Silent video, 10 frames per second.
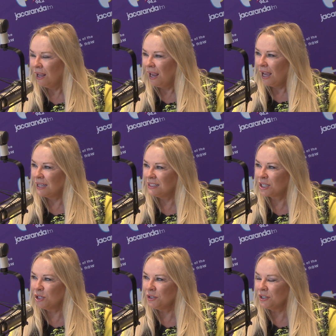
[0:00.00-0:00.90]
you did. And
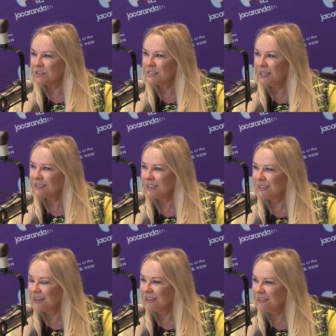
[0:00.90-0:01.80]
including on Saturday
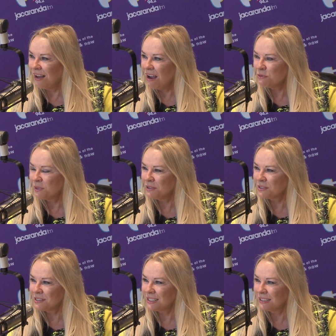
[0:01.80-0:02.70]
Night Live. And when I was
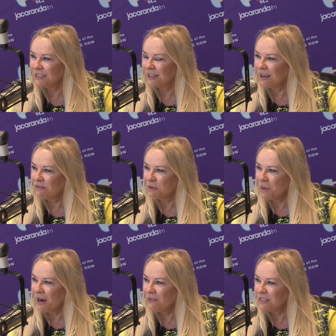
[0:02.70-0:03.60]
on Saturday Night Live, I
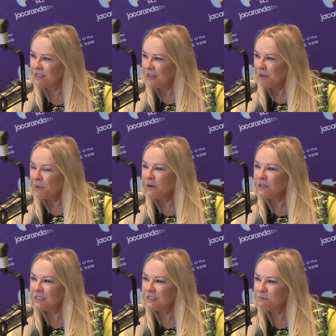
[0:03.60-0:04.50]
parodied
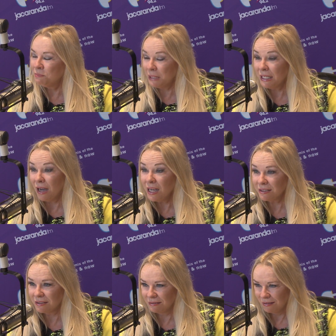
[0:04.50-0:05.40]
parodied Billy
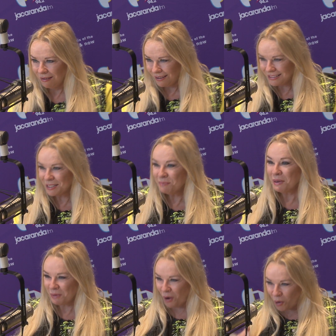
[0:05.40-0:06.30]
Idol. I did a
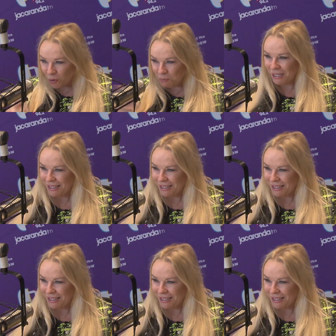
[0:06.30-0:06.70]
bit whole Billy